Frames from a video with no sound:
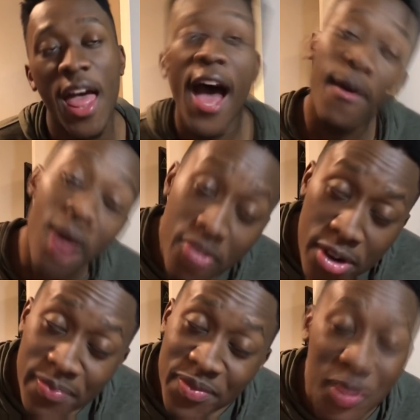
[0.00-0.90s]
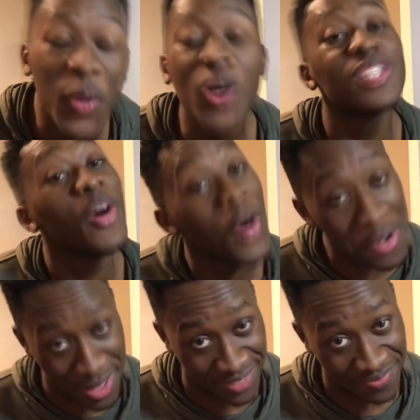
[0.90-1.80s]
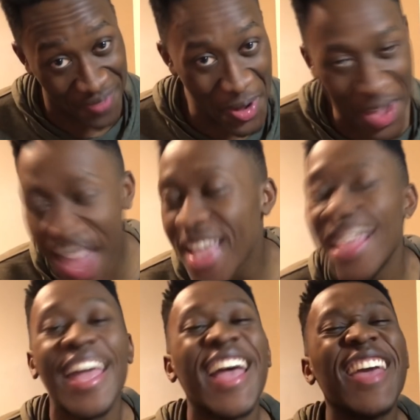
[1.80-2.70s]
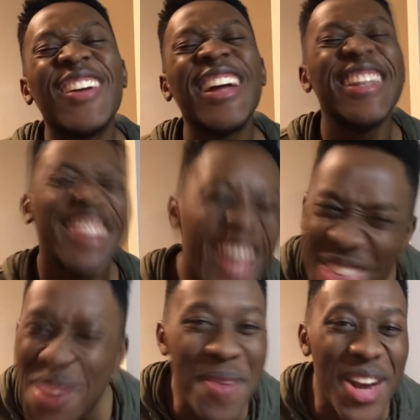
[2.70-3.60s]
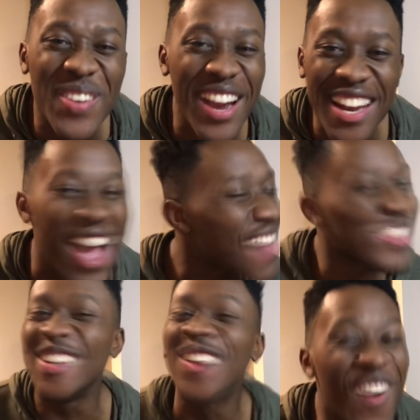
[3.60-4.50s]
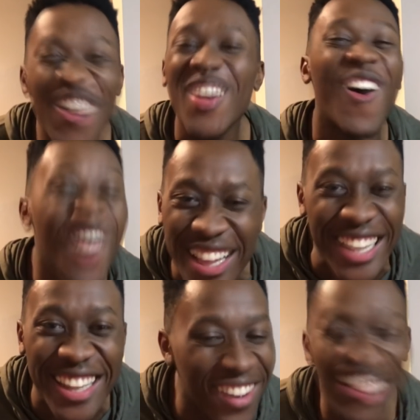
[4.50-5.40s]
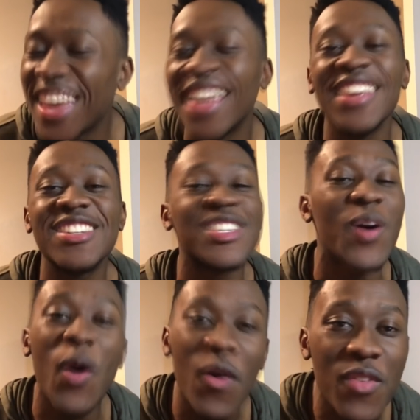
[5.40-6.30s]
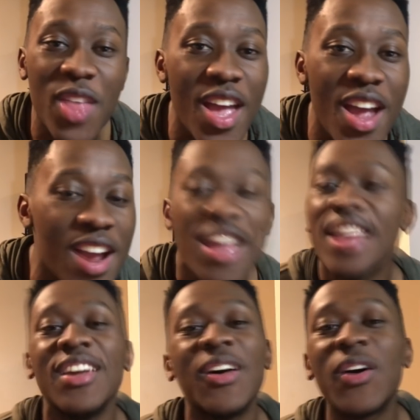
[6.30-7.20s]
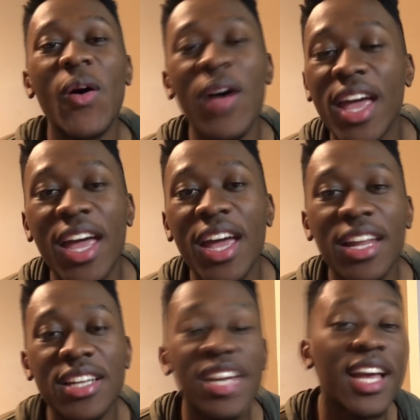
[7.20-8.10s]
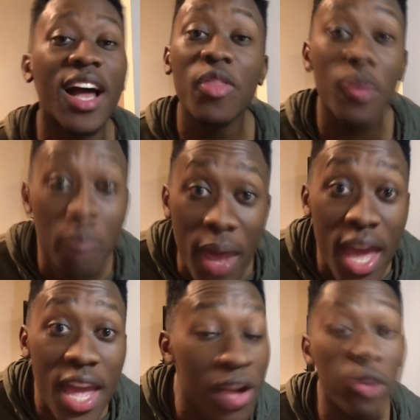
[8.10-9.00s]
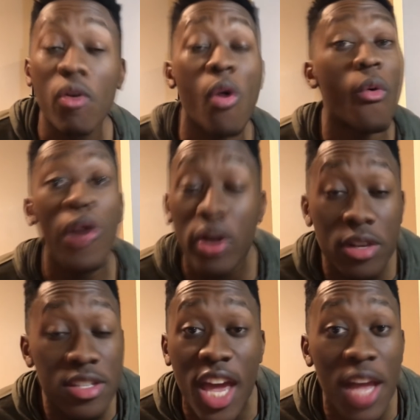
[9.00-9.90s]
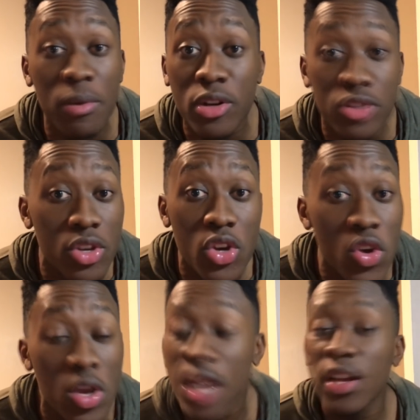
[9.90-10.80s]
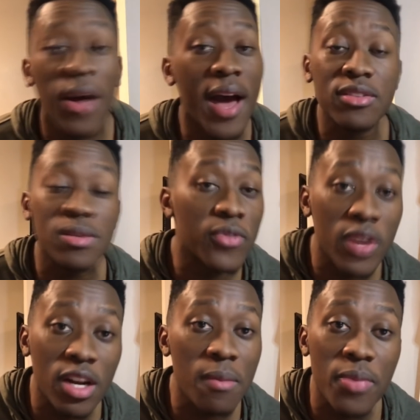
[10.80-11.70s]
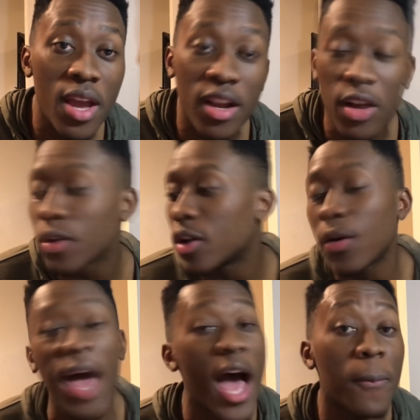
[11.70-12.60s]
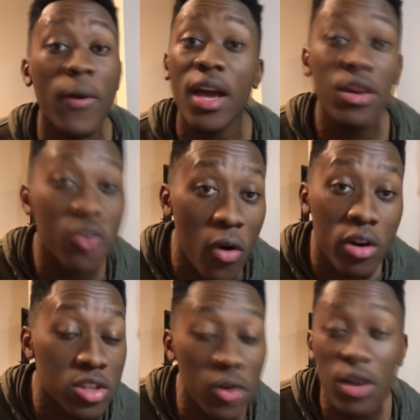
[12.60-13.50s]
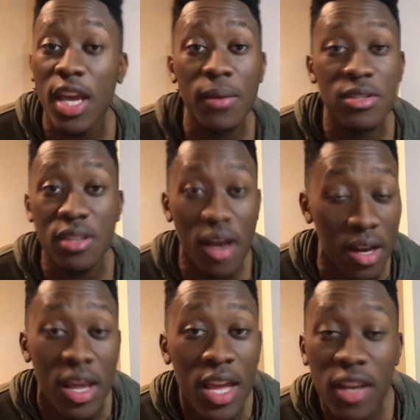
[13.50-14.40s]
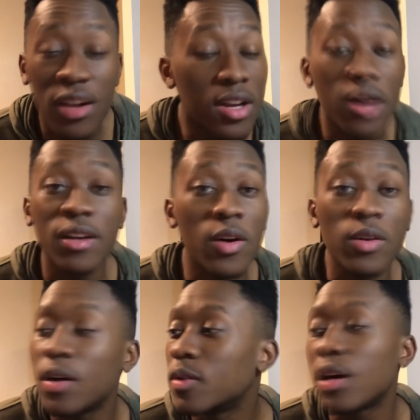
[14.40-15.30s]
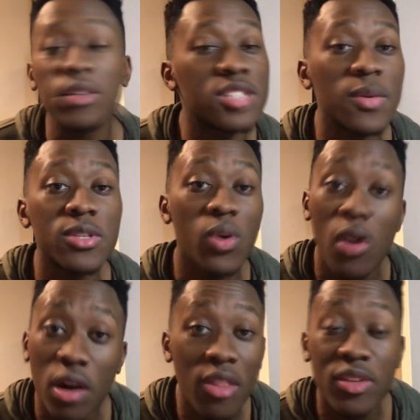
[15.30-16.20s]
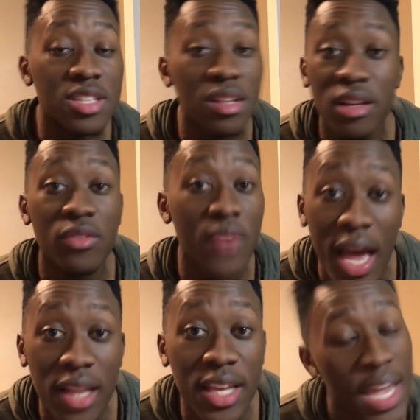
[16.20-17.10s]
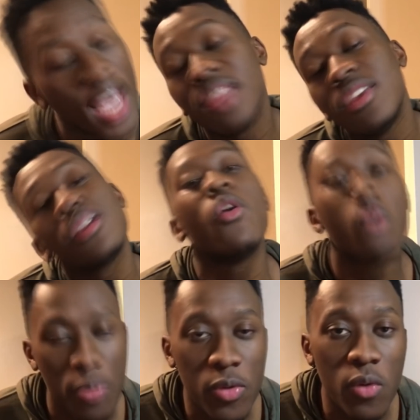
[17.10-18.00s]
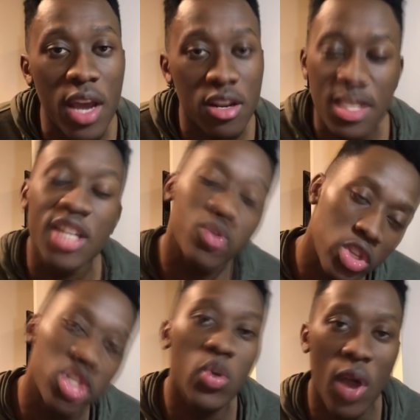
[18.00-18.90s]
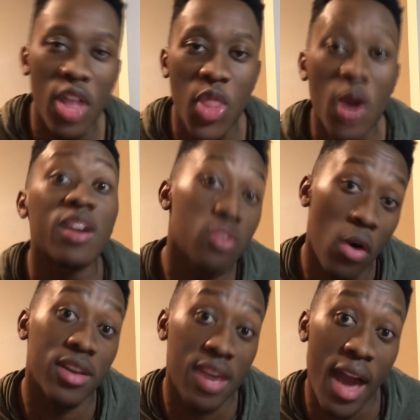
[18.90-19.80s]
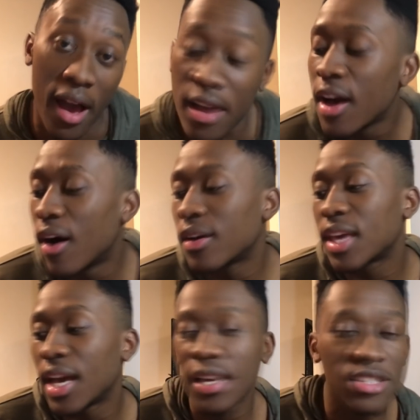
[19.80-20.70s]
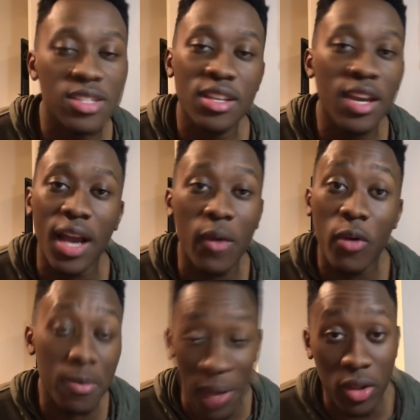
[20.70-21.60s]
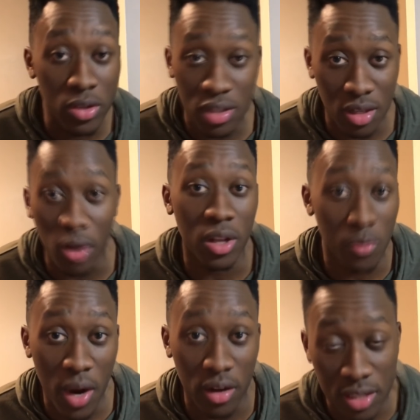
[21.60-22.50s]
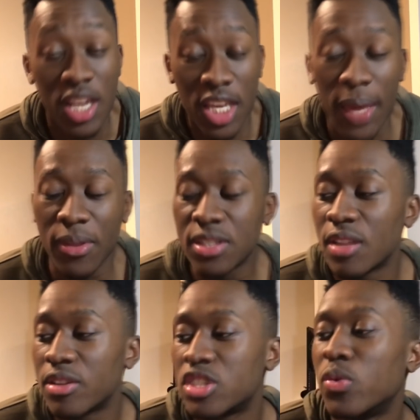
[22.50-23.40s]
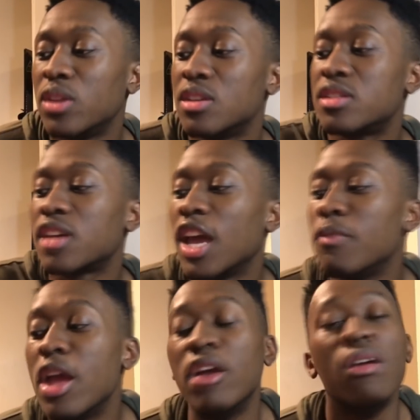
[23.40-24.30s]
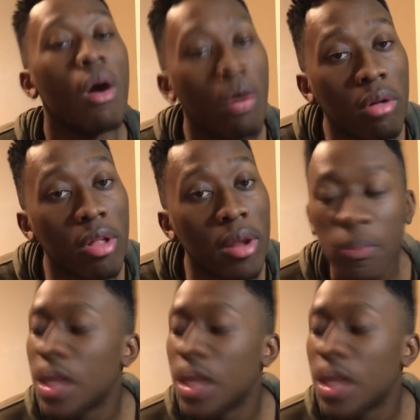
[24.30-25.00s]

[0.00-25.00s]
However, you're going to Oakland, okay? And there ain't nothing better right now than going to Oakland, okay? You just go over there, you know, go ahead and check out the Bay, go to a Warriors game or two, you know, have some fun up there. Go to Apple headquarters, go to Amazon, you know, go see what's going on in the Silicon Valley, and then go with the Raiders. That's what you do out there in NorCal, okay? Because you ain't got to worry about losing to the Oakland Raiders. Give the Steelers to win this game in Oakland.